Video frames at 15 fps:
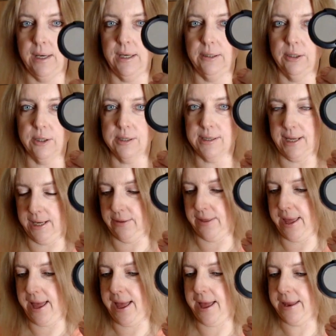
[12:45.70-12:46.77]
It looks like
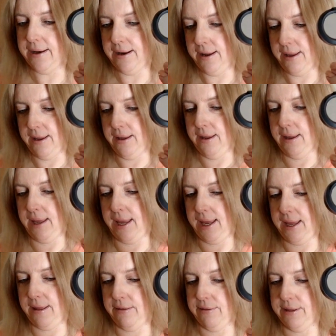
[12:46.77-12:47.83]
that
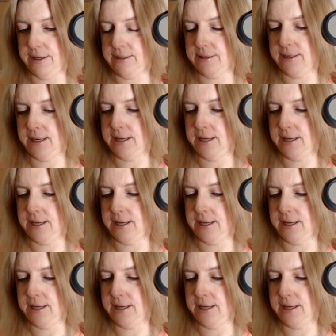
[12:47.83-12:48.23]
and this